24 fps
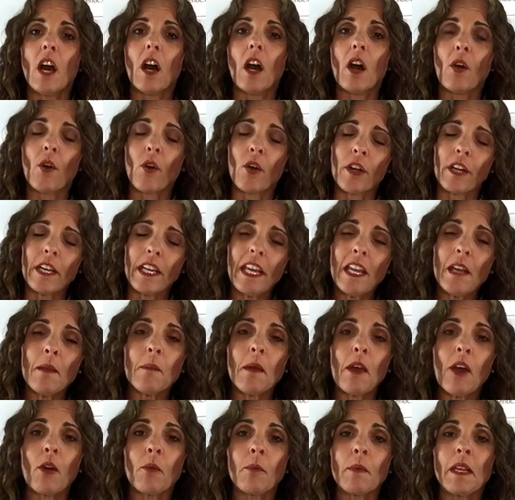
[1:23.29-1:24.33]
or
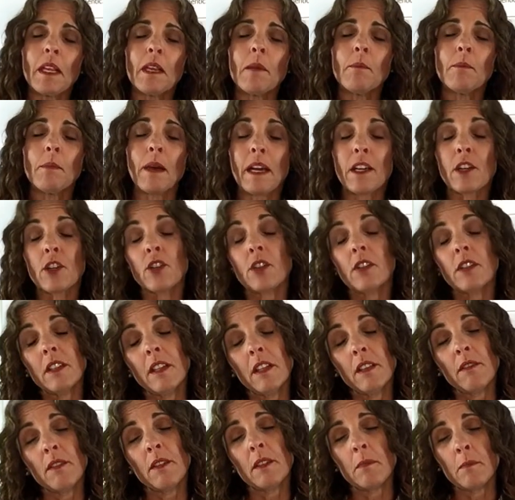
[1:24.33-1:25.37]
email me better,
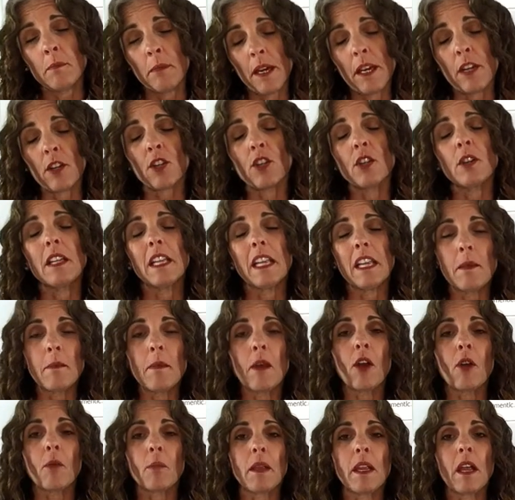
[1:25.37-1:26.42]
even better,
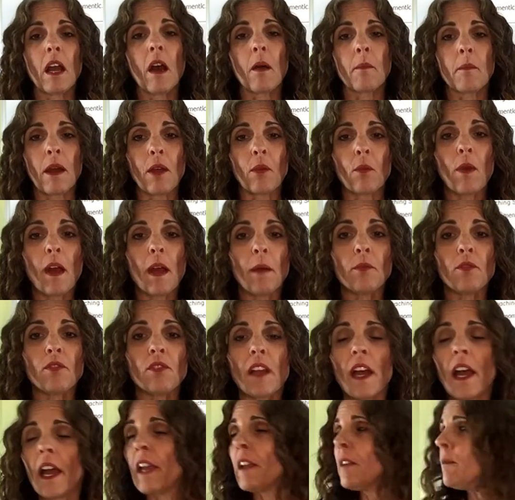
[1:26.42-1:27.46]
email me on my
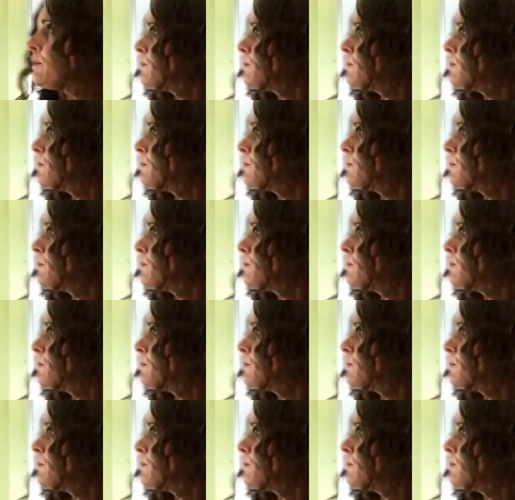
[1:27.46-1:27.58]
website